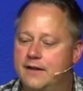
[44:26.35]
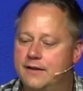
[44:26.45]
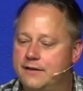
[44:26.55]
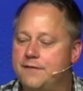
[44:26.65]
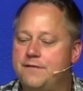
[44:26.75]

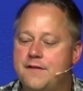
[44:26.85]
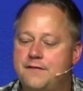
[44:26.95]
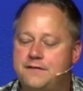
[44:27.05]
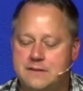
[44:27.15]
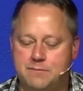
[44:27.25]
the
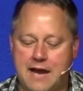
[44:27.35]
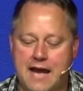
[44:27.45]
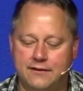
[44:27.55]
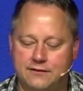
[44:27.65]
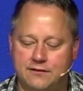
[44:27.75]
50
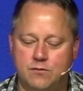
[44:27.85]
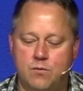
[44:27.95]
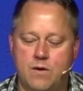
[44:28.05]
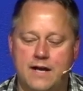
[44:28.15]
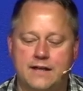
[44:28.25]
baths of
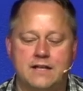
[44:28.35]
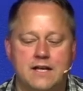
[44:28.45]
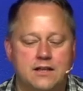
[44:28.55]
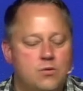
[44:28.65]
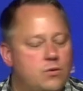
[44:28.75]
wine,
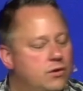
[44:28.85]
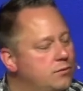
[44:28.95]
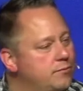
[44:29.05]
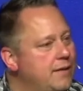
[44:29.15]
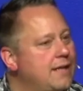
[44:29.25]
you,
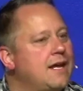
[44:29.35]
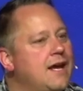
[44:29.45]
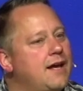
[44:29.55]
man,